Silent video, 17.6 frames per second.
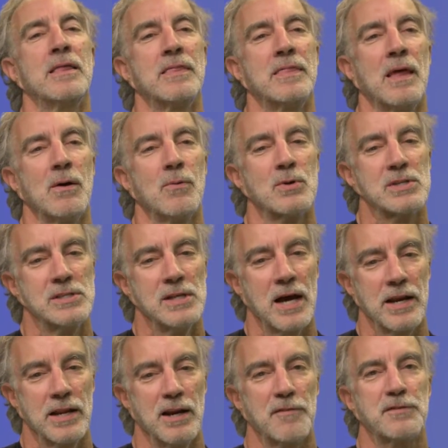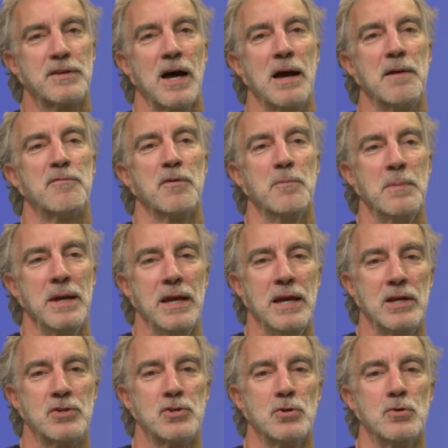that was not enough time for
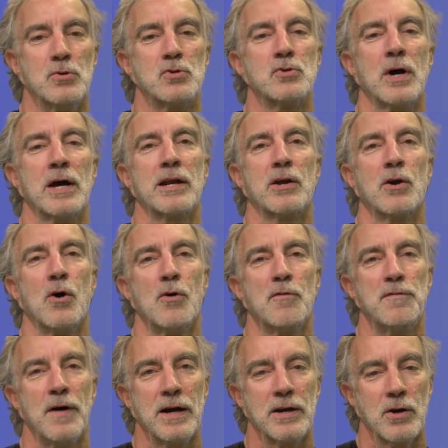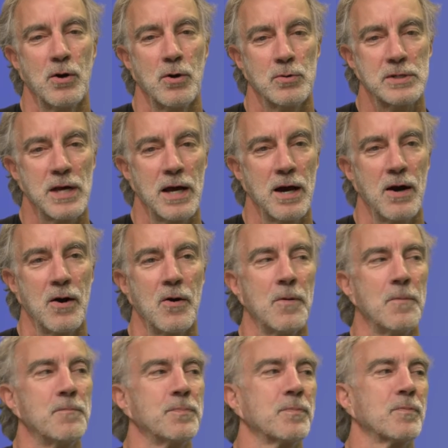me to try to go find a
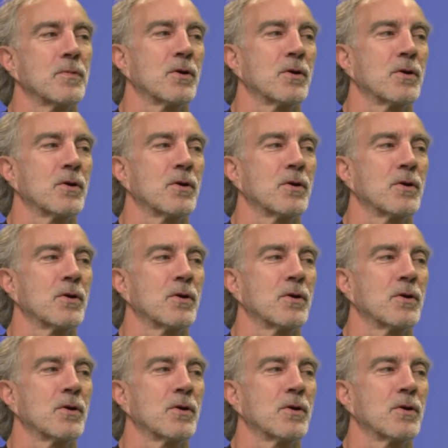hotel,